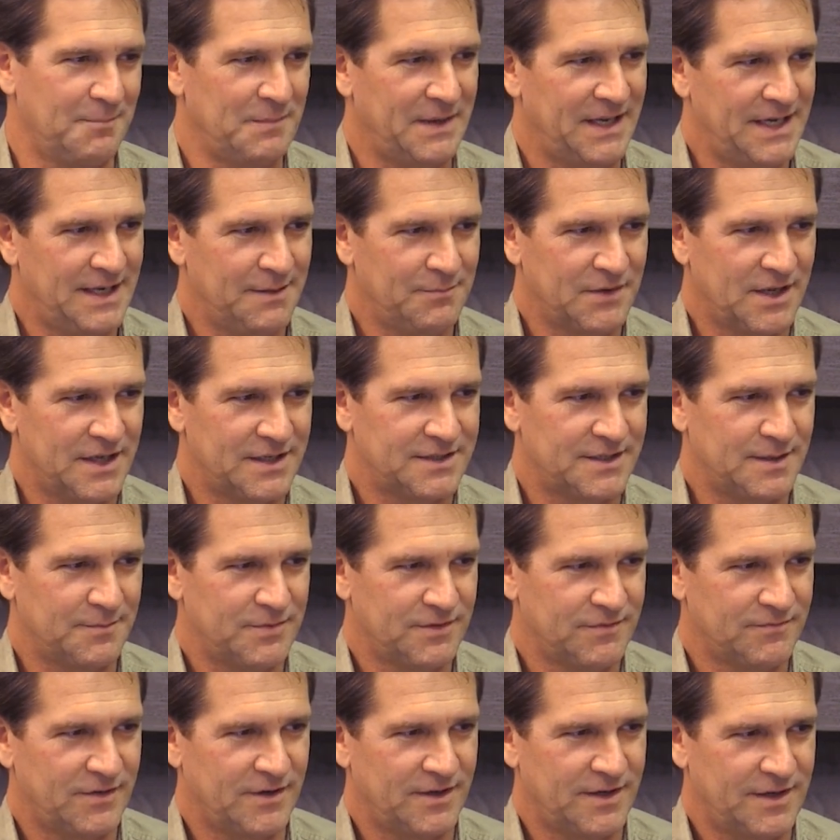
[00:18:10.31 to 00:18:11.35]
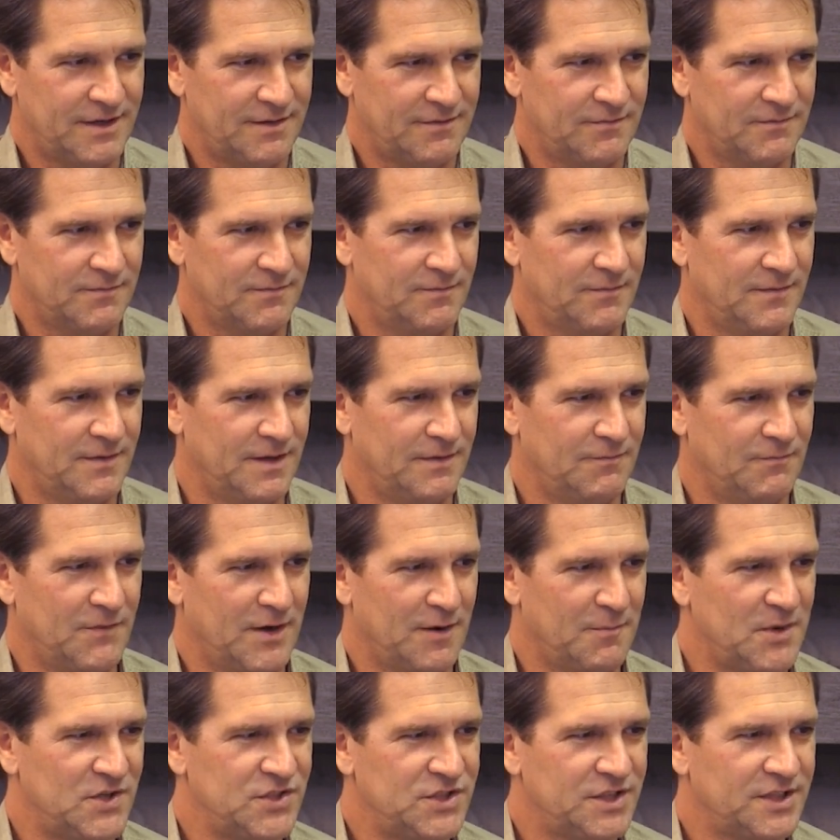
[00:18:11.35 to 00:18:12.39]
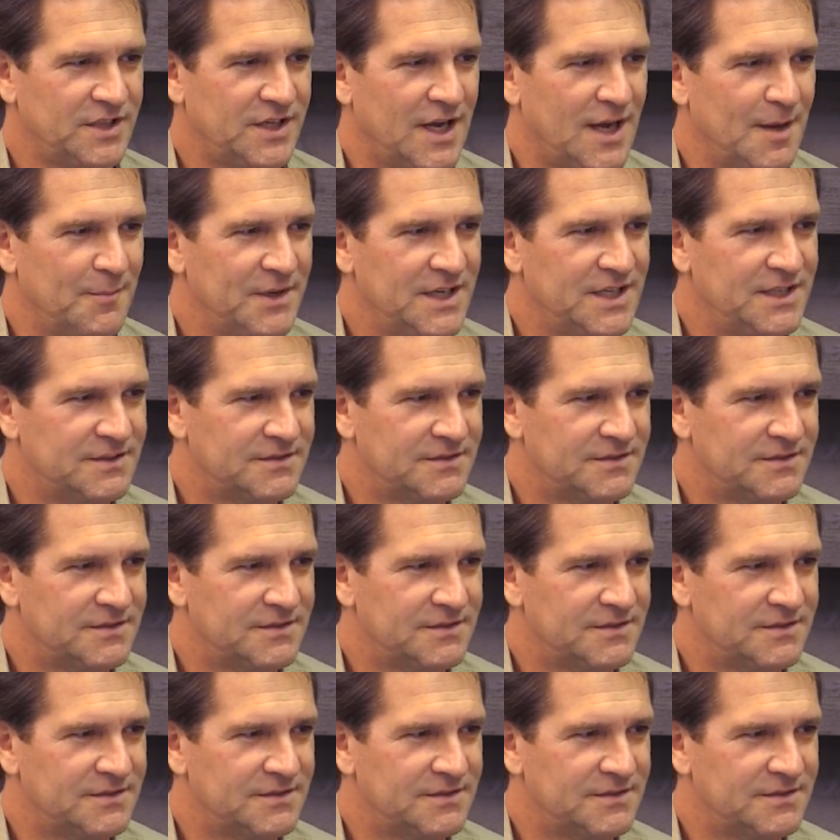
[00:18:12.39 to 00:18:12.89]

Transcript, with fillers: Me and him got something very, very much in common.